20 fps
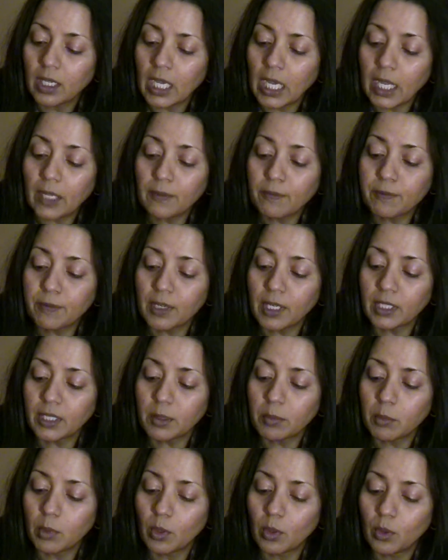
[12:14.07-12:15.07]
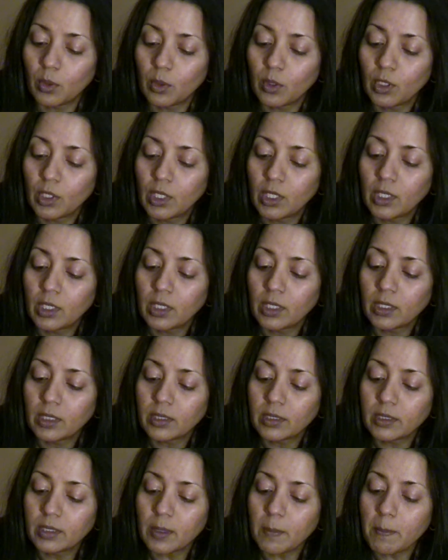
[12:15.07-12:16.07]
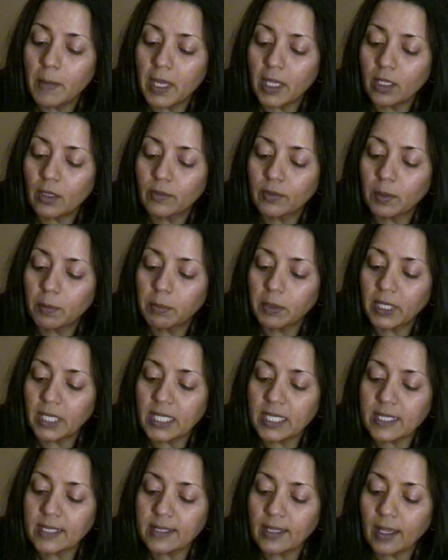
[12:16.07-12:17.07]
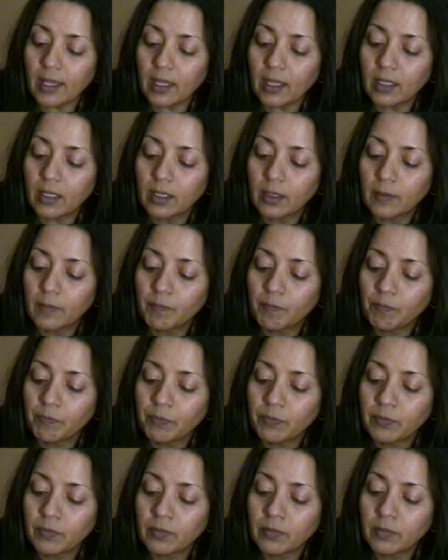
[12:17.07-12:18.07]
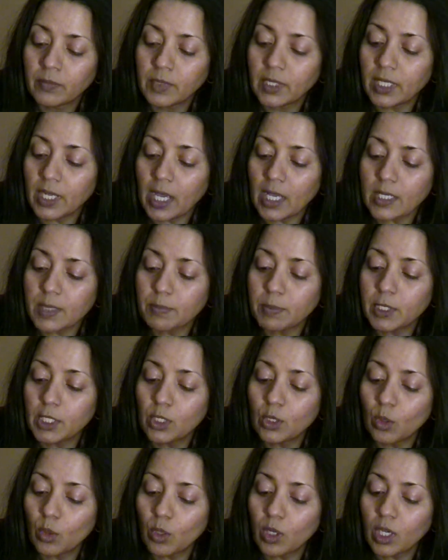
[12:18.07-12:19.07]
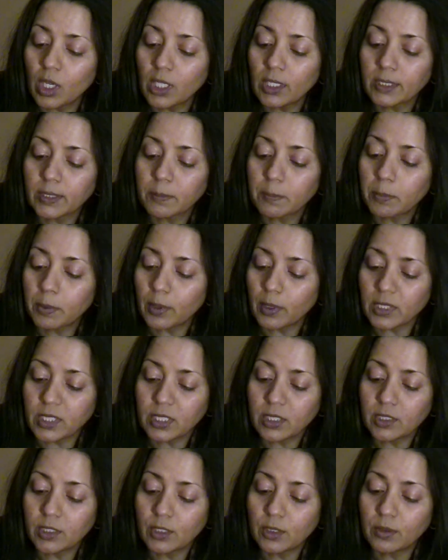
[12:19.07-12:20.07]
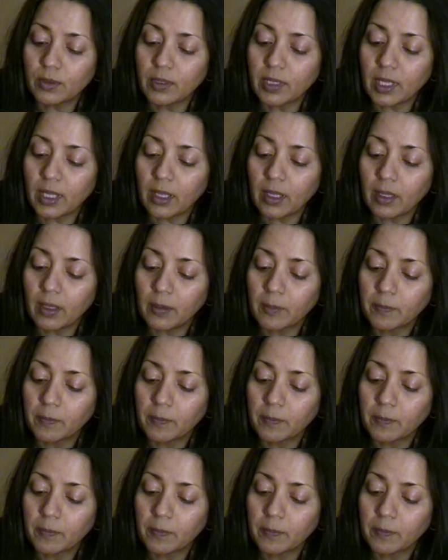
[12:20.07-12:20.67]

And furthermore, the men of the place said, "There has been no cult prostitute there."